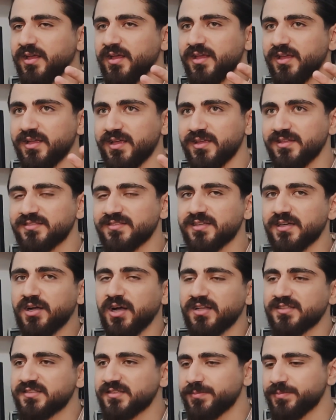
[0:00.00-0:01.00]
It's a
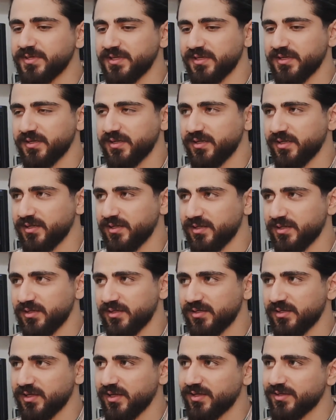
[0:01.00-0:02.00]
concept in
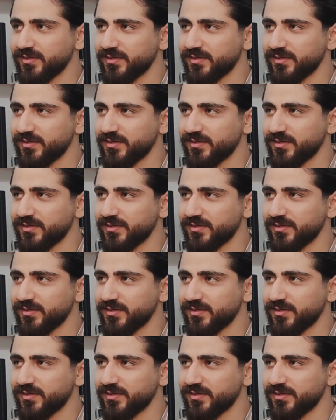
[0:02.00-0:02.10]
yeah.